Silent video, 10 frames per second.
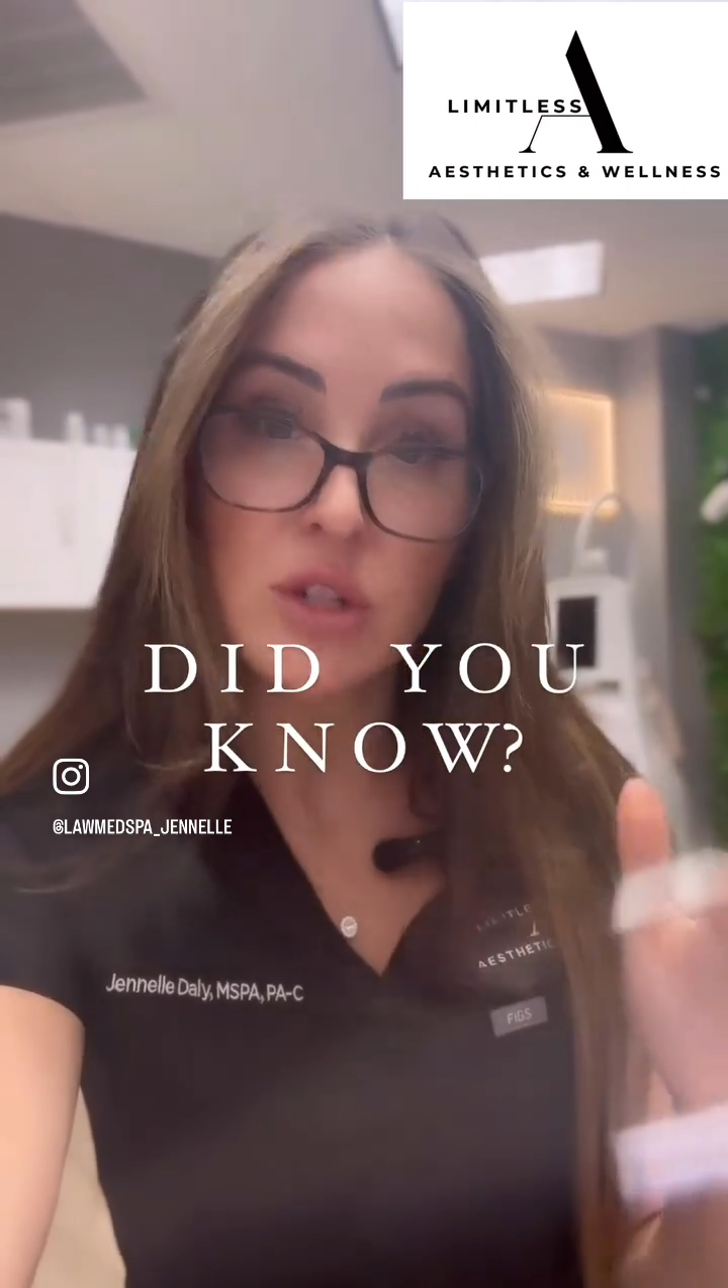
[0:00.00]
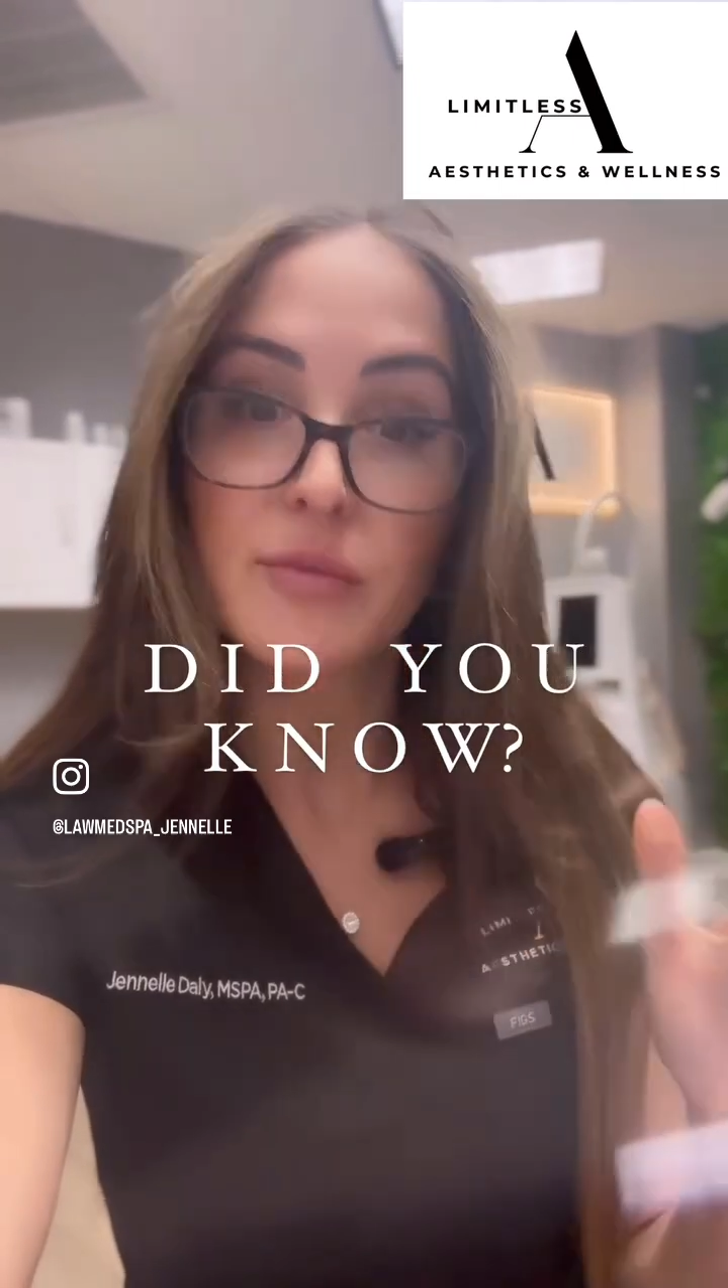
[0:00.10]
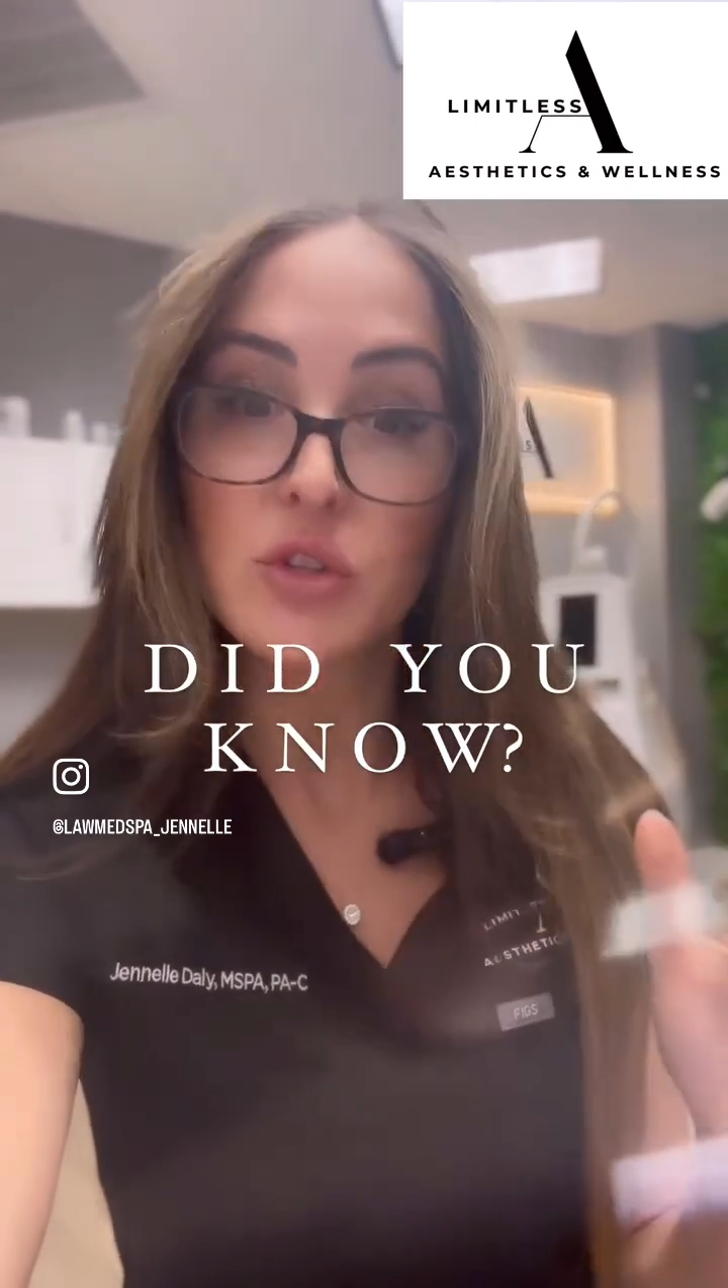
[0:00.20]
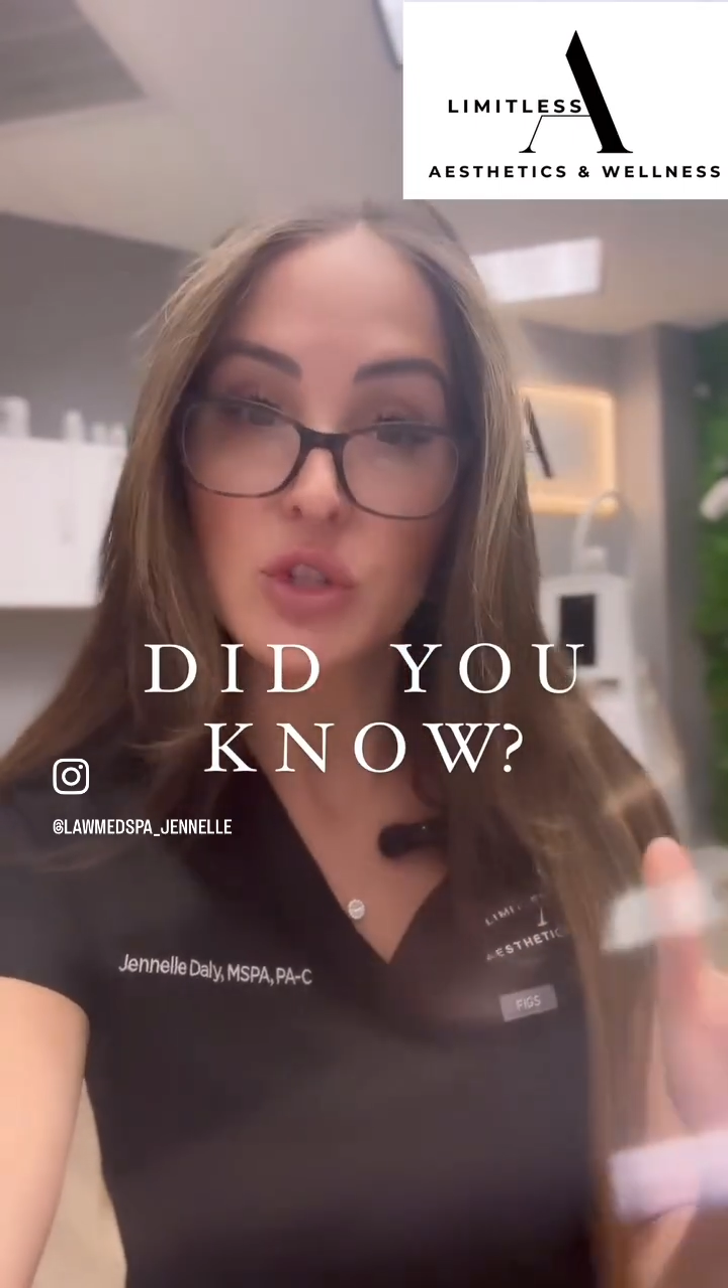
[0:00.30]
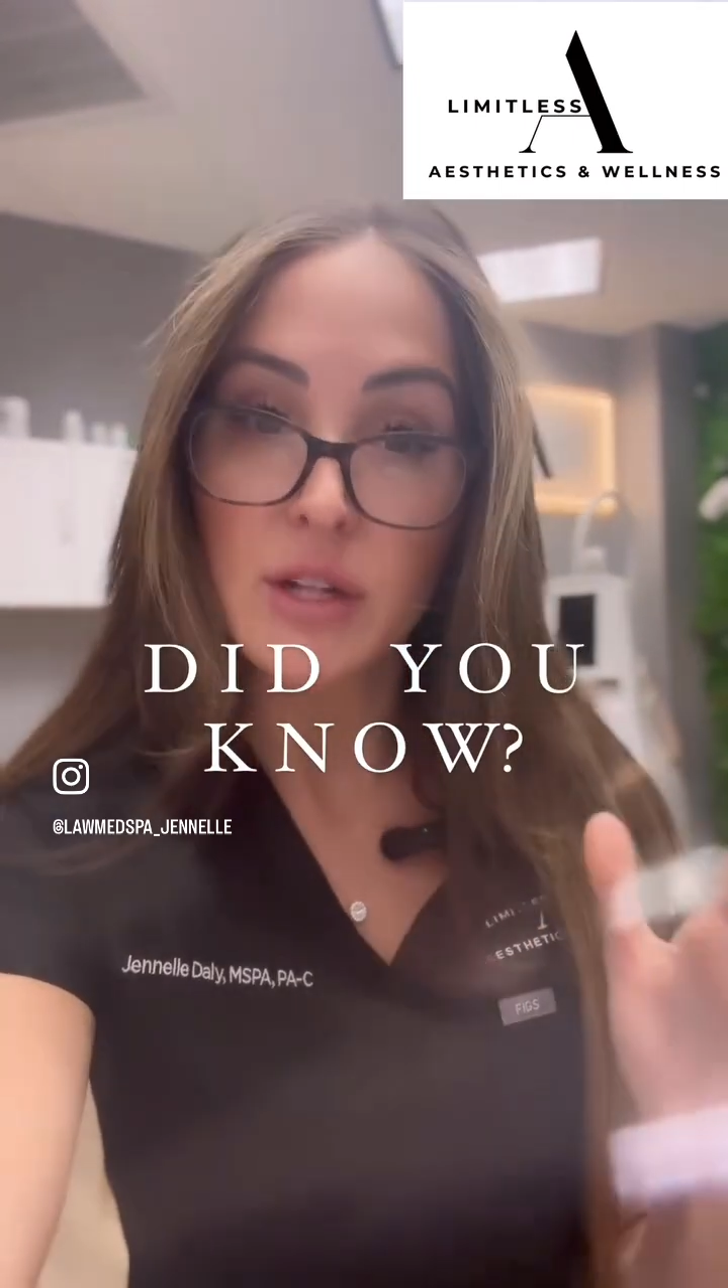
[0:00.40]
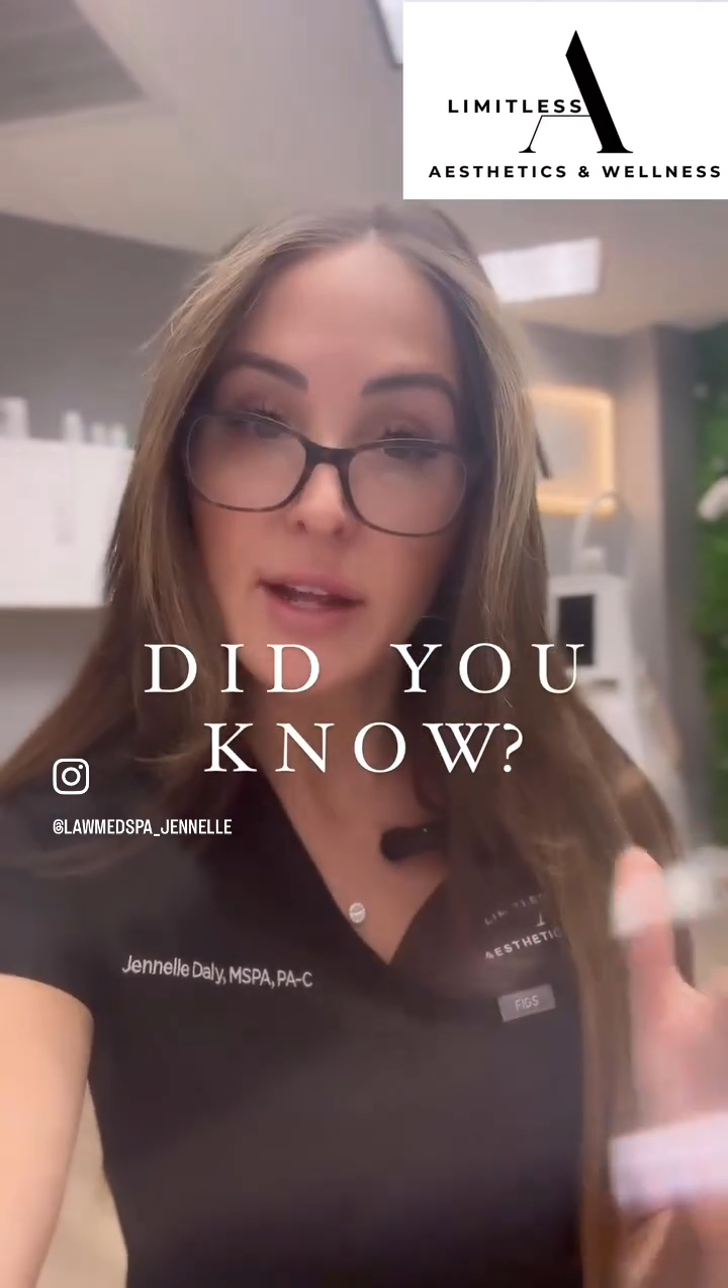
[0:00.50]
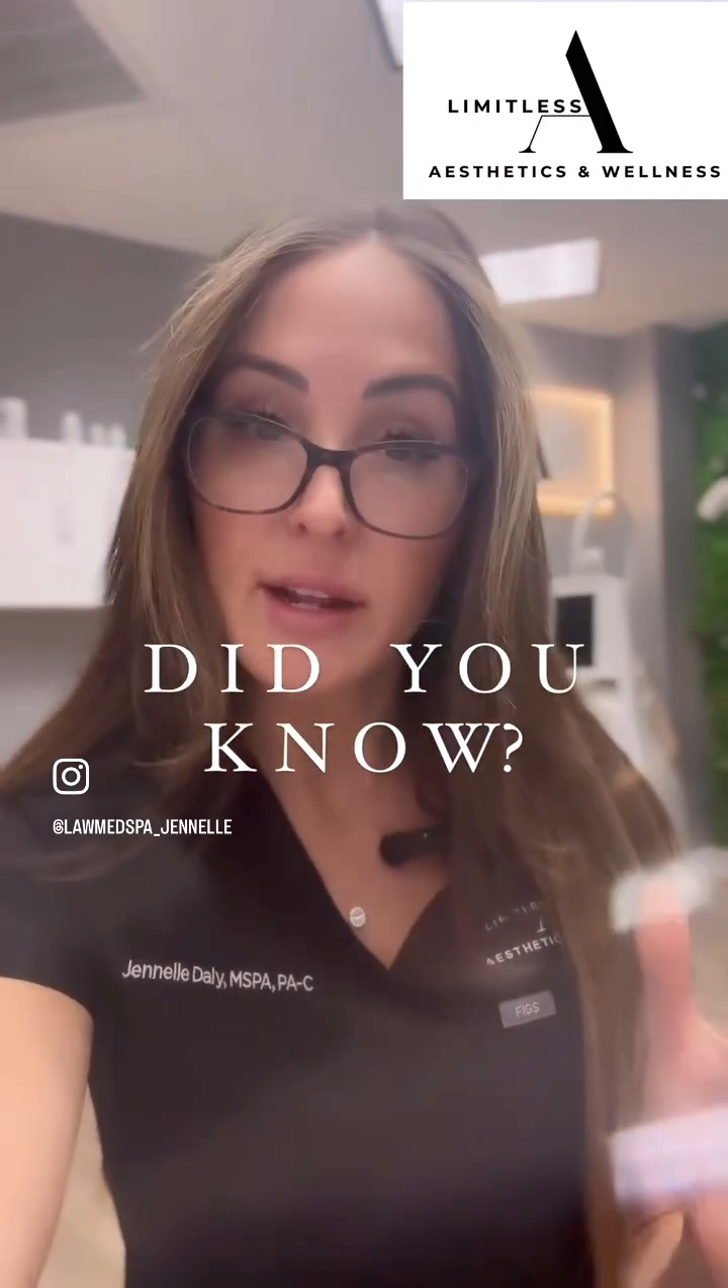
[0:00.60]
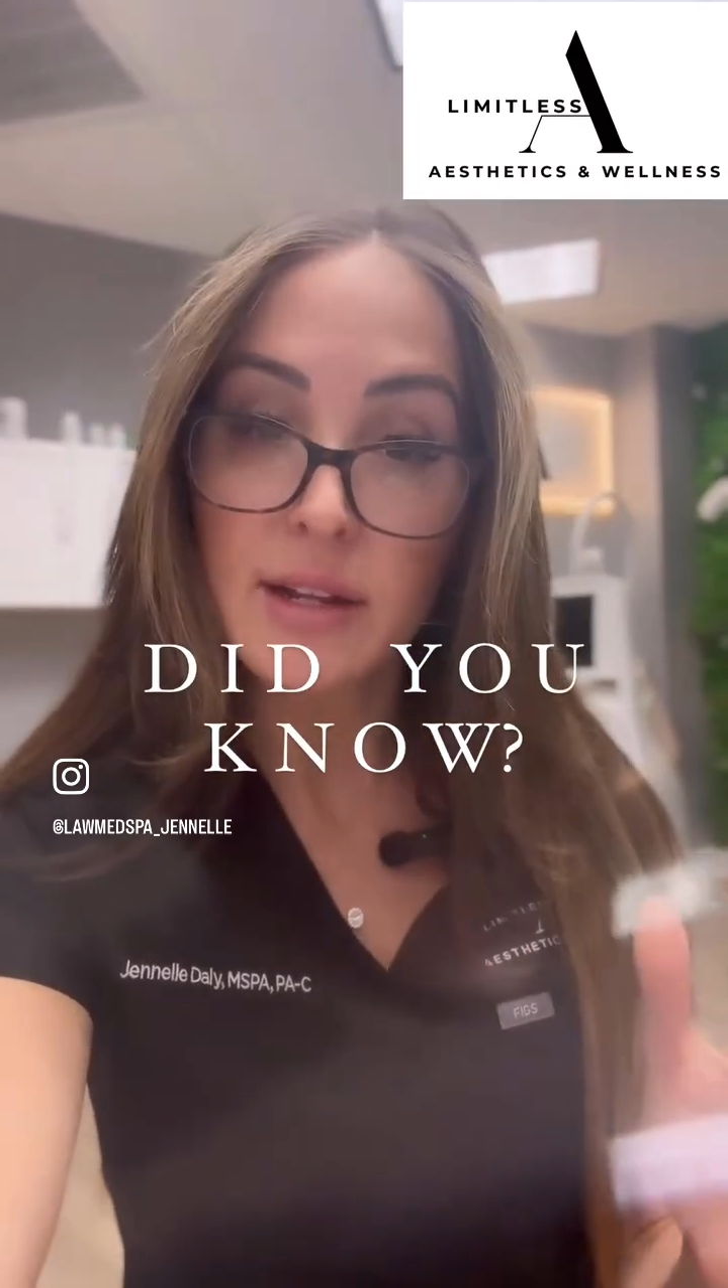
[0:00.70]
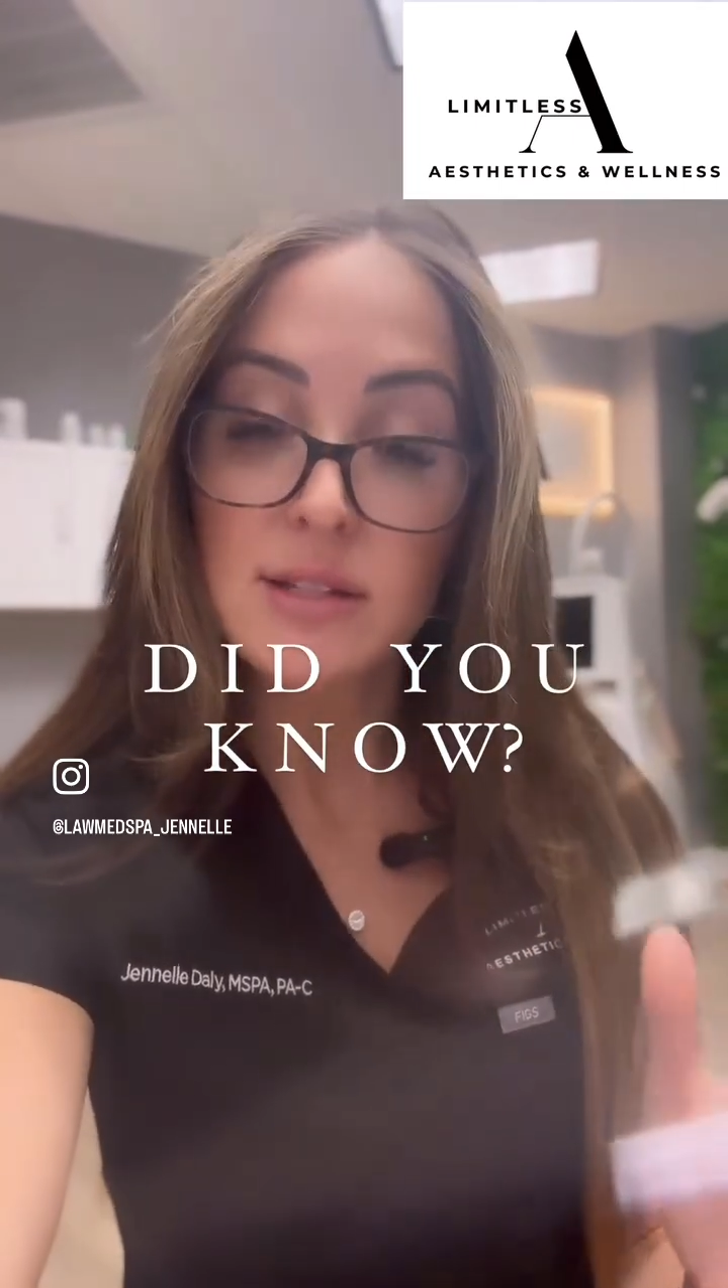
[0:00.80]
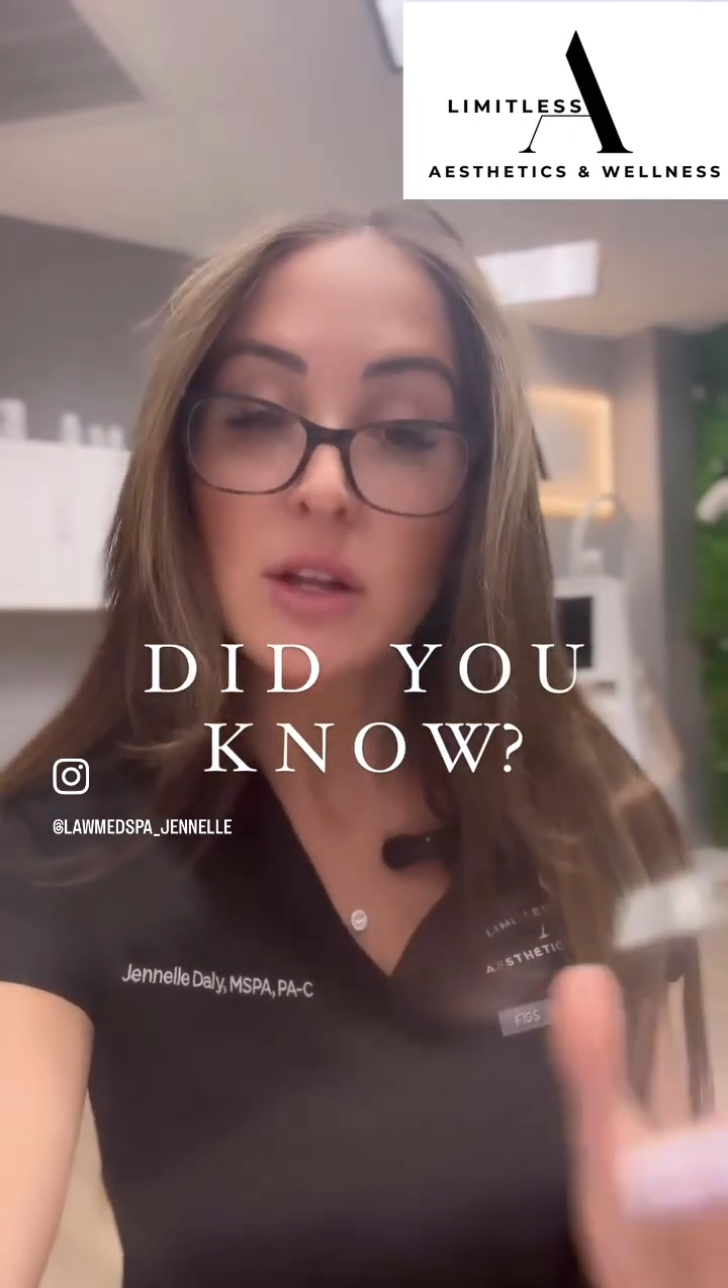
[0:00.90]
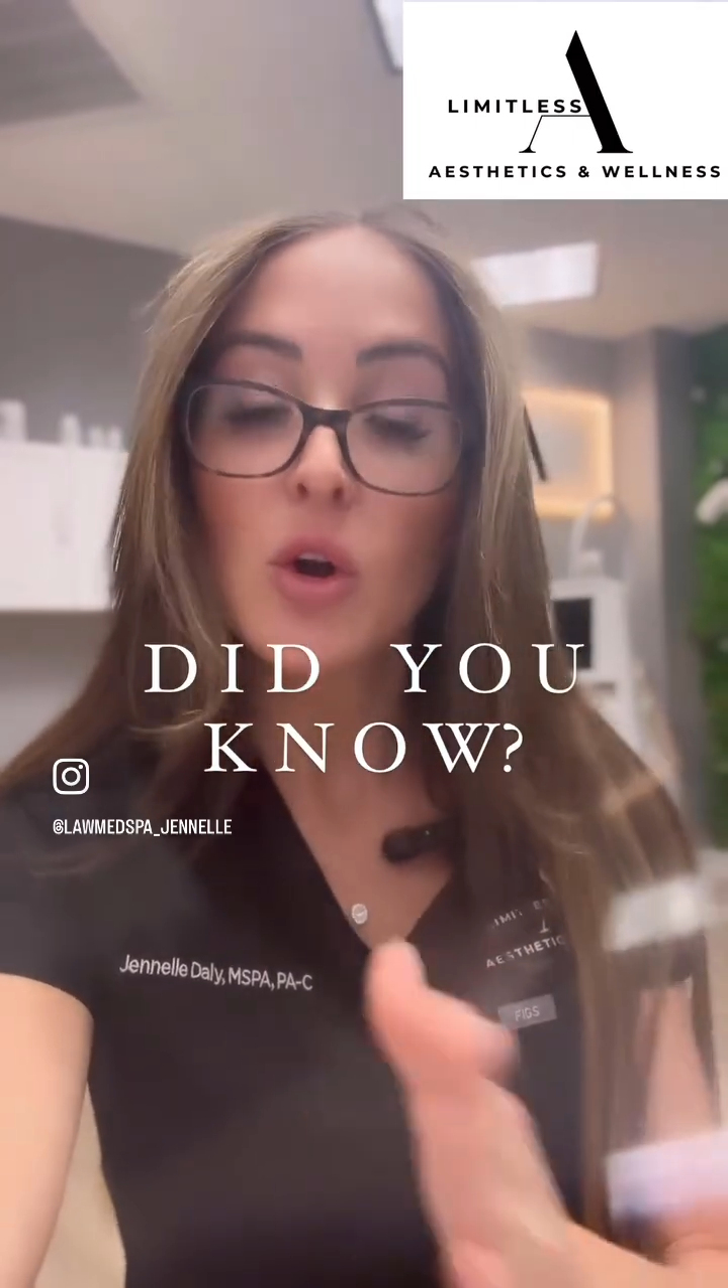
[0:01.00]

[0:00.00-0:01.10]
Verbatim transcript: of your genetics